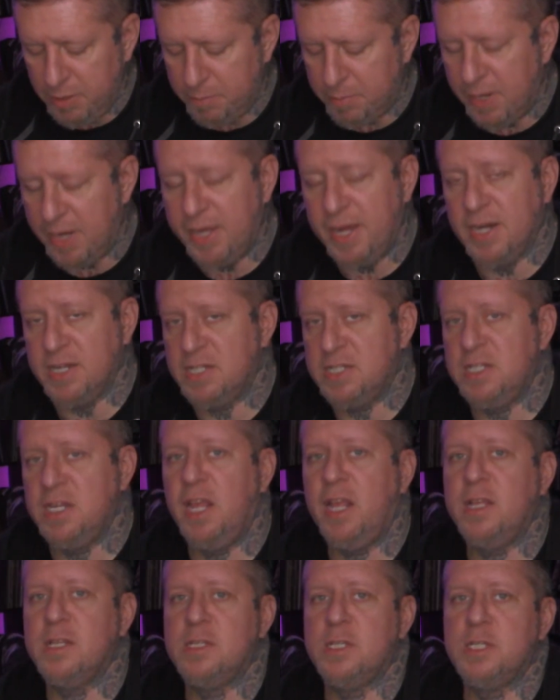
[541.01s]
but I got a
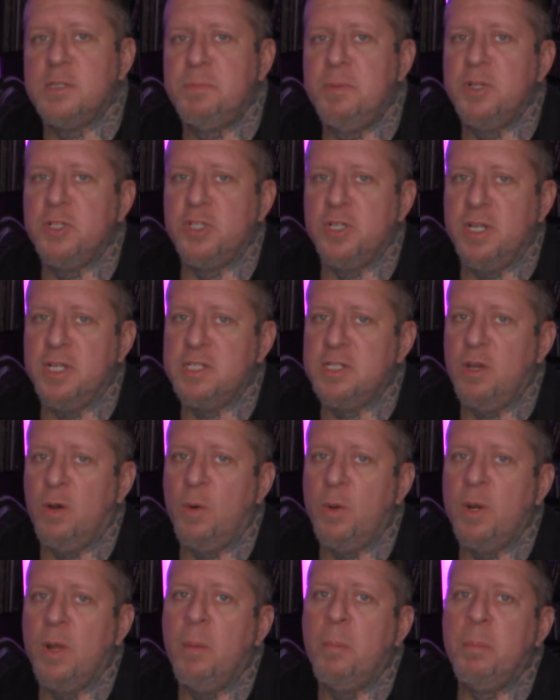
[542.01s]
sneaking suspicion it's
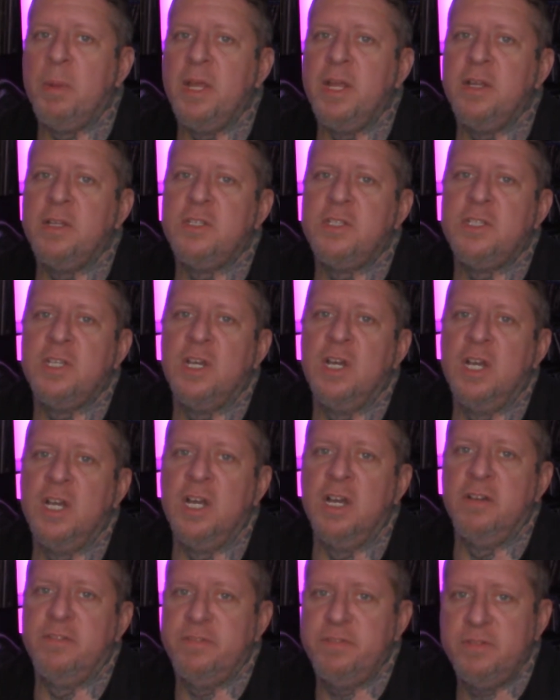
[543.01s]
gonna be
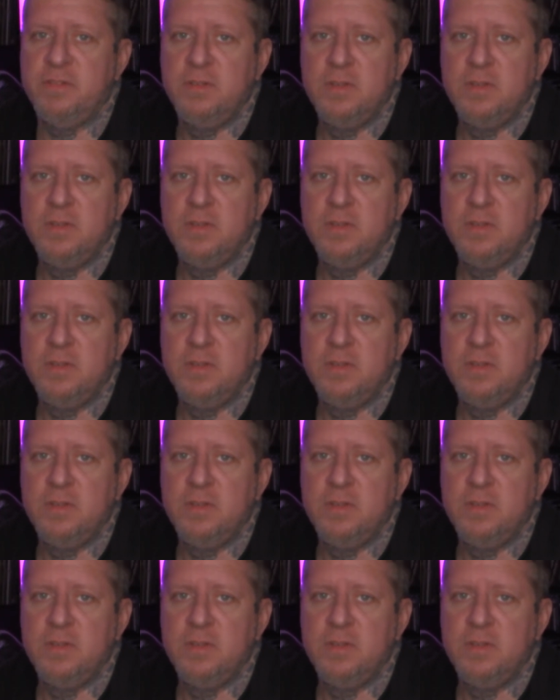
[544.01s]
tough.